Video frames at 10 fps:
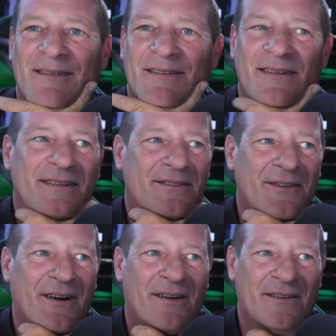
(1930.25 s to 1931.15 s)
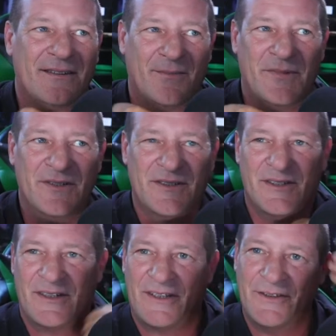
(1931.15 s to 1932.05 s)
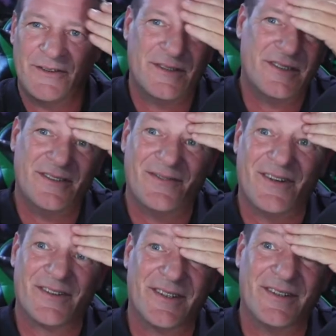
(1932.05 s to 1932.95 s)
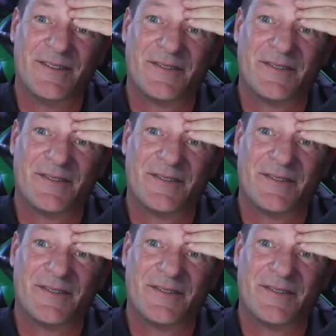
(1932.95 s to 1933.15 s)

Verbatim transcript: So, so Carla's up near Syracuse and she felt it.